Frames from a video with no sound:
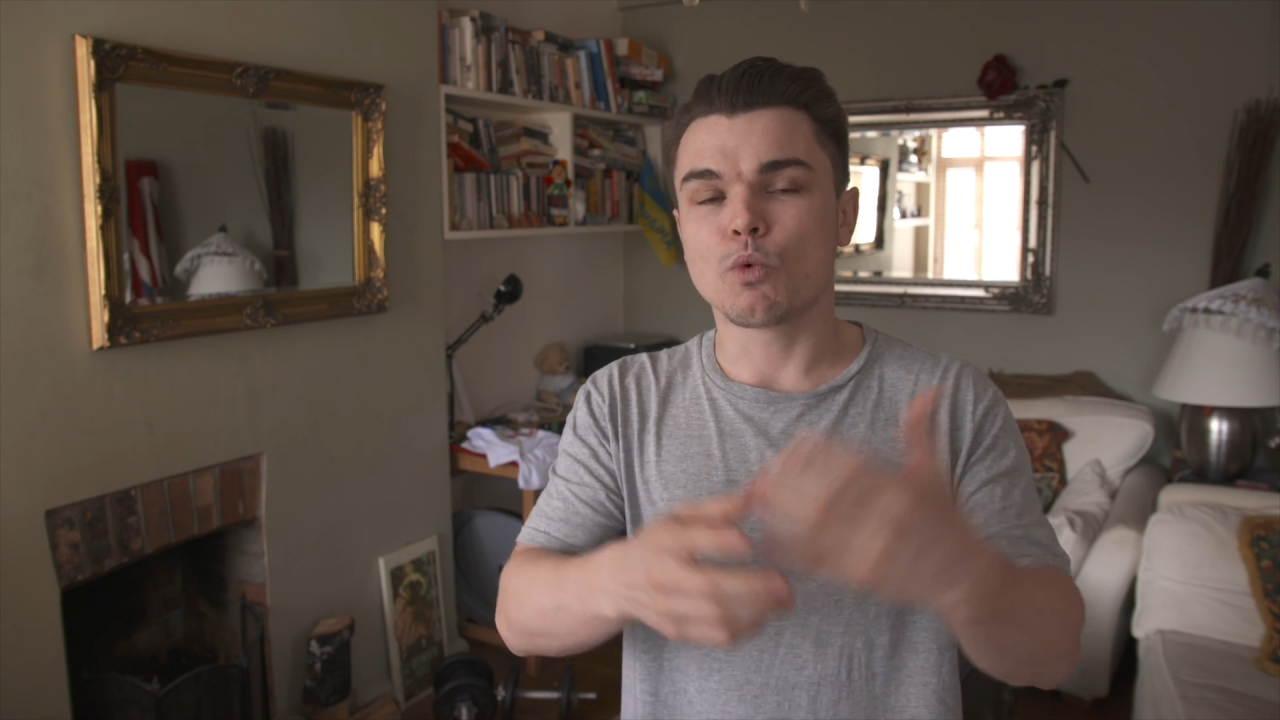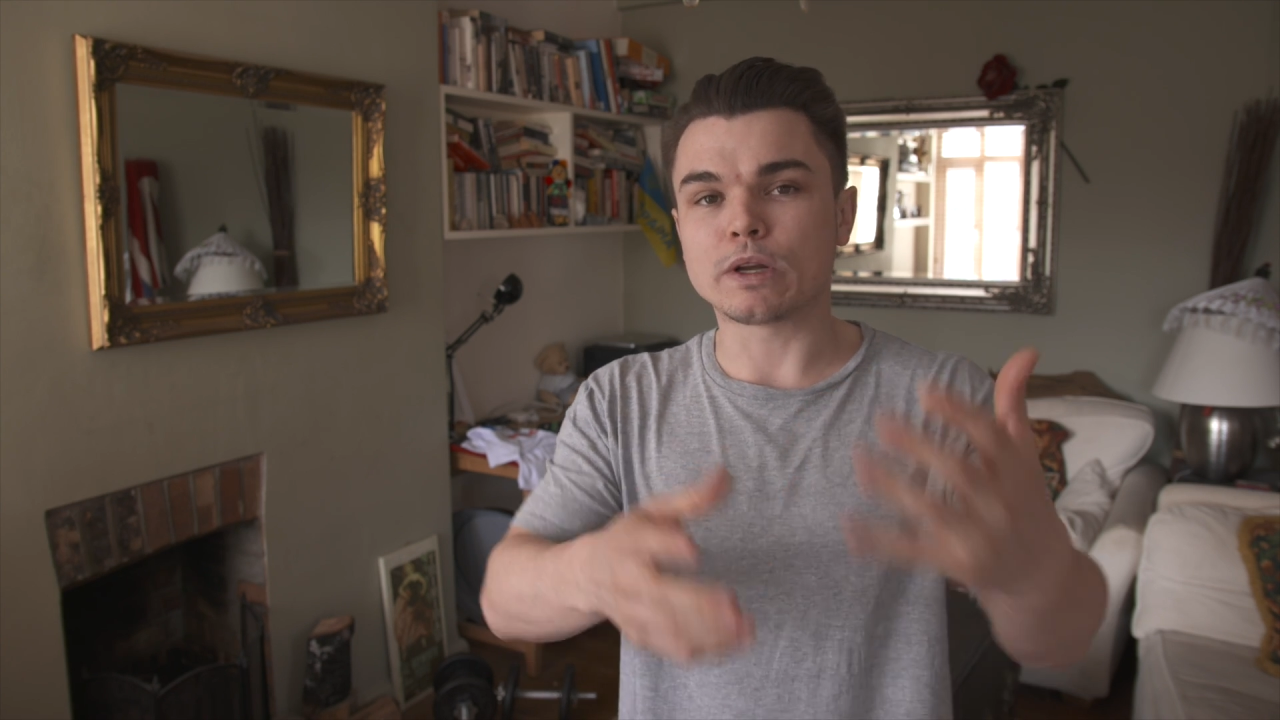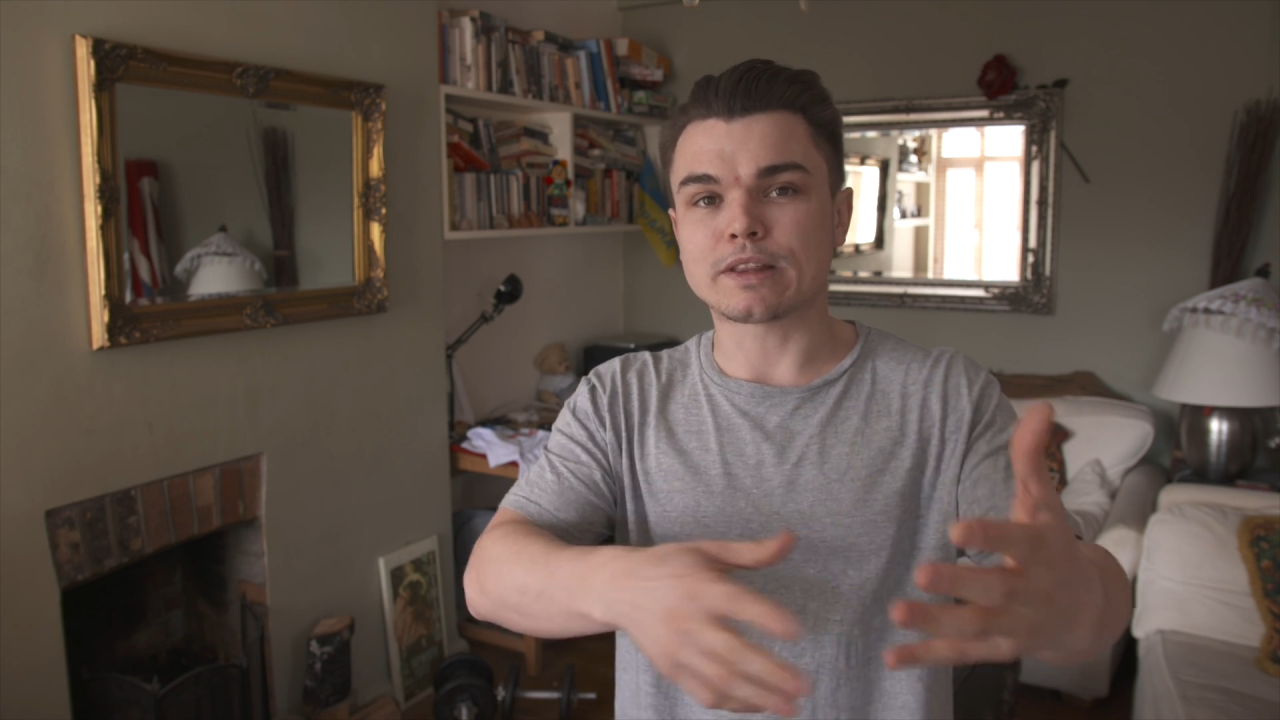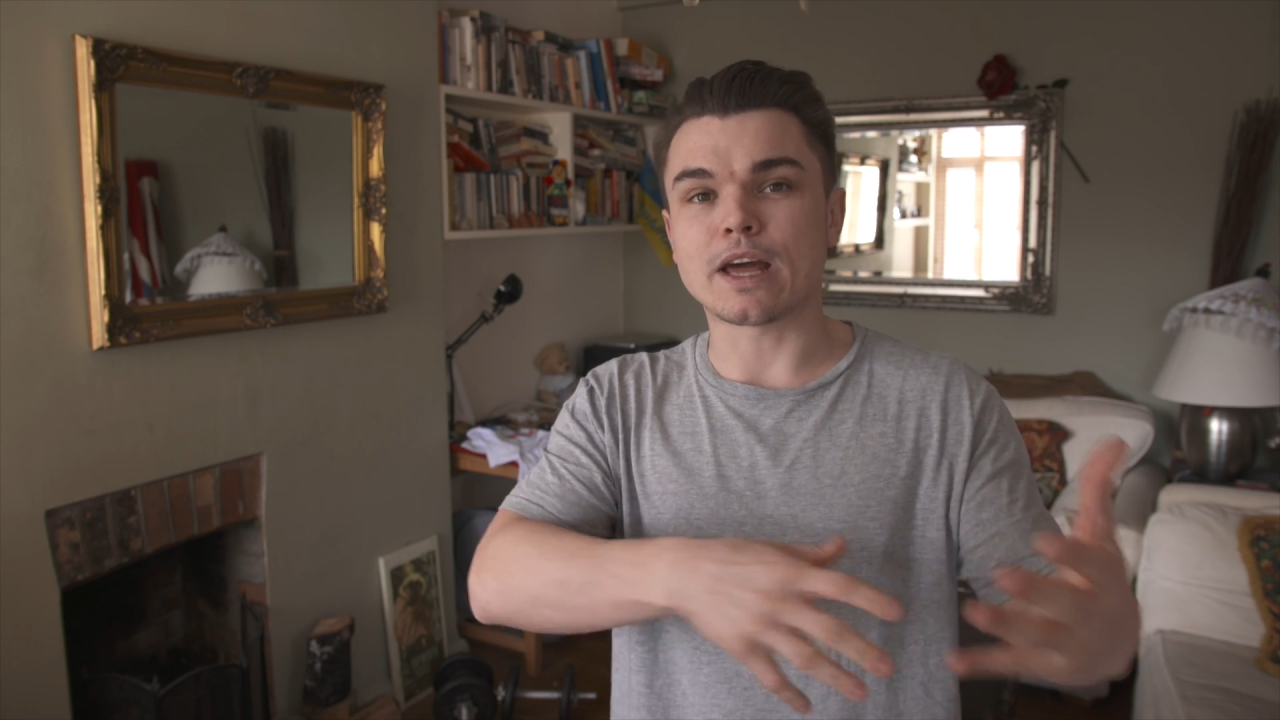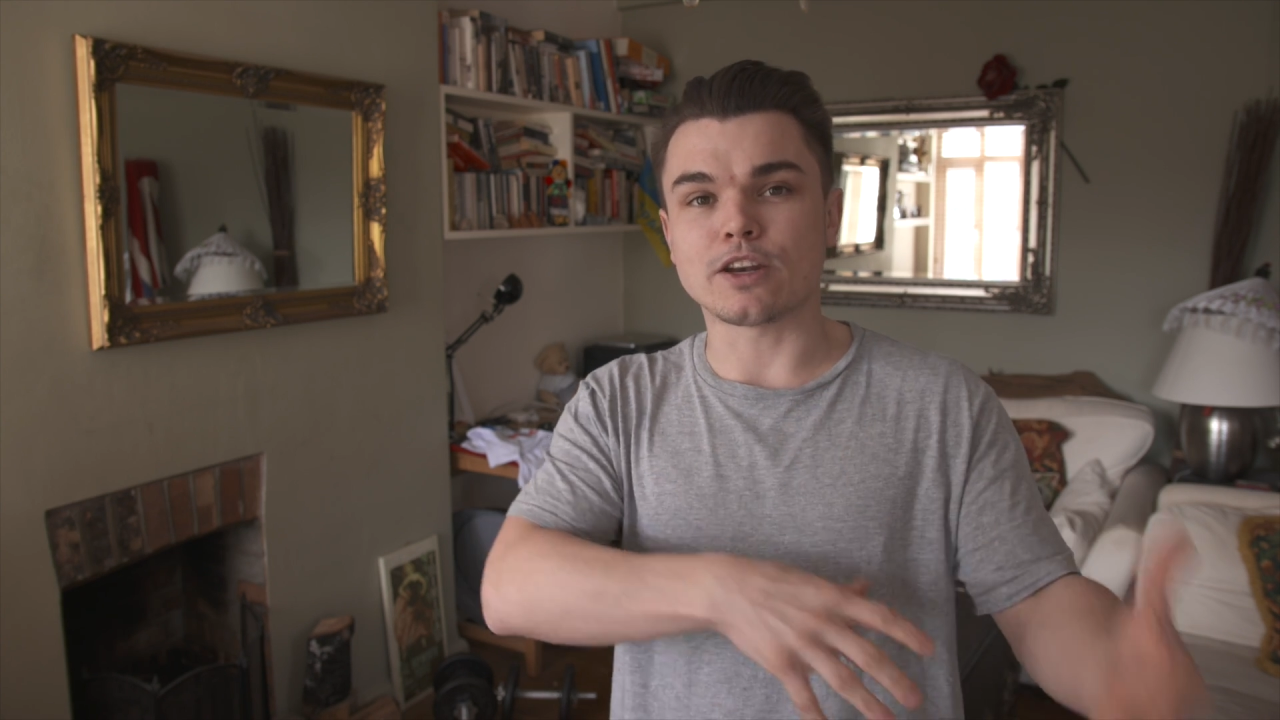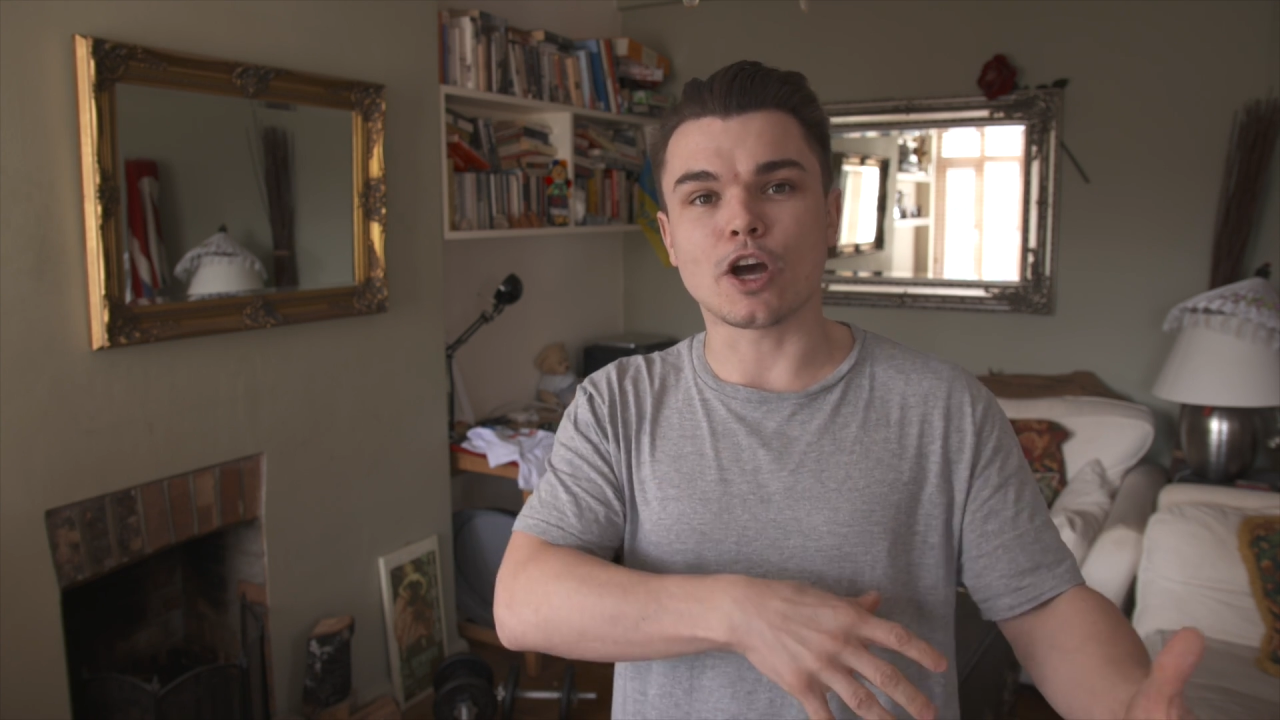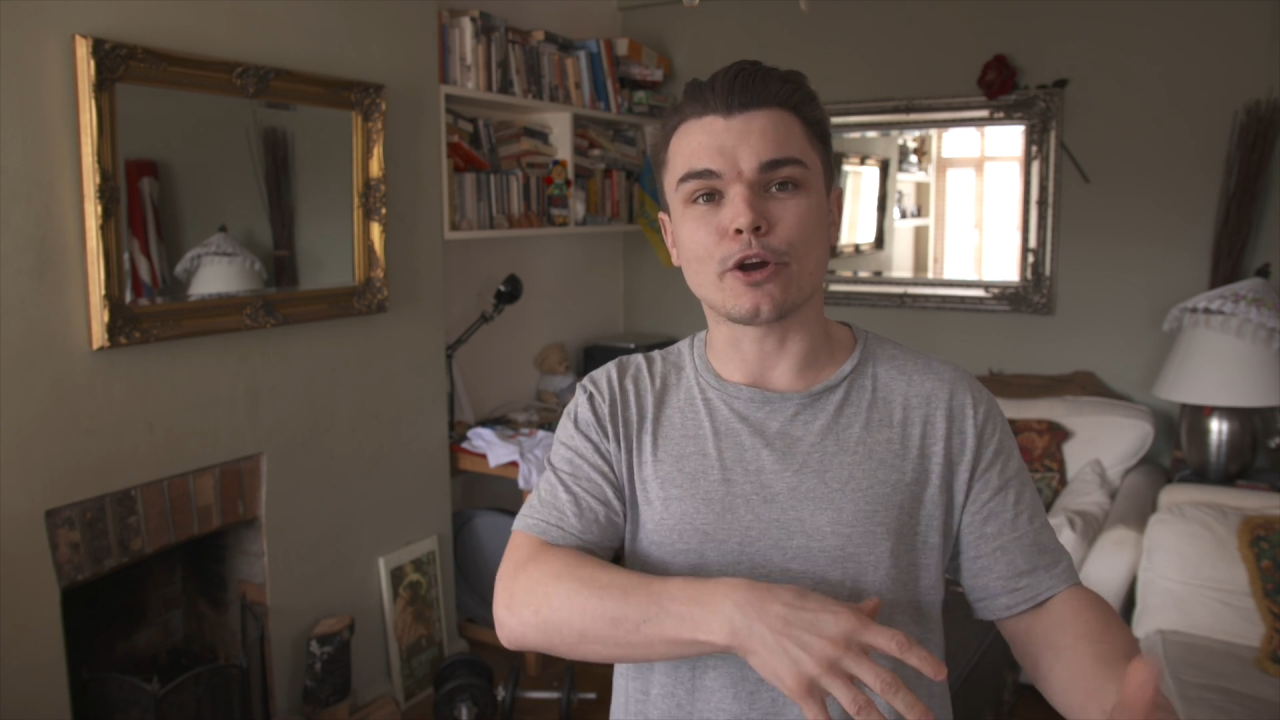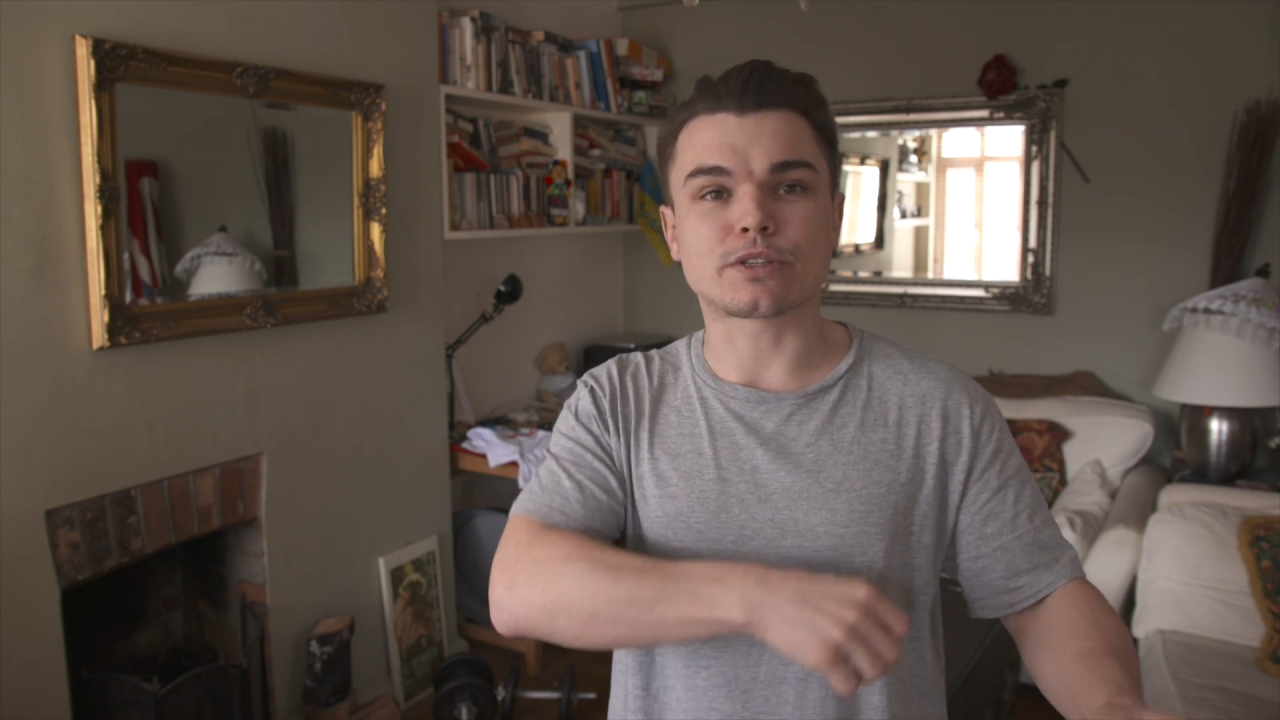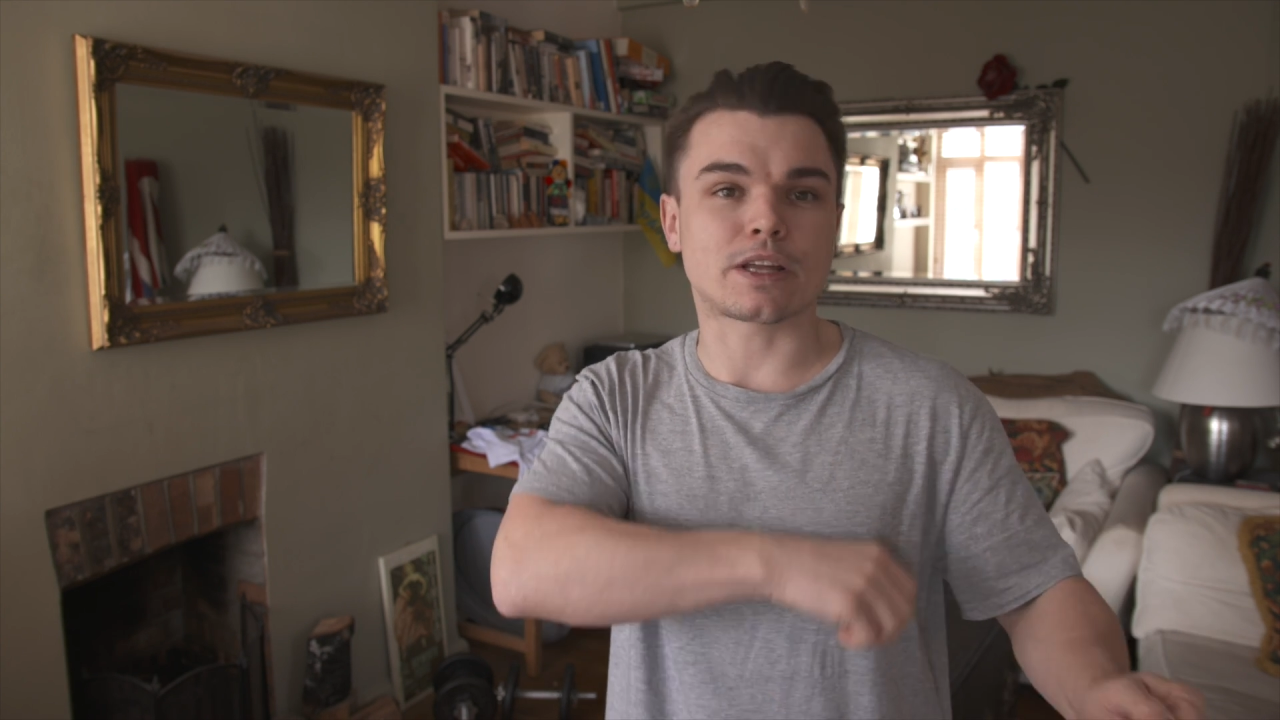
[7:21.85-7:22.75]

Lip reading: With their notes,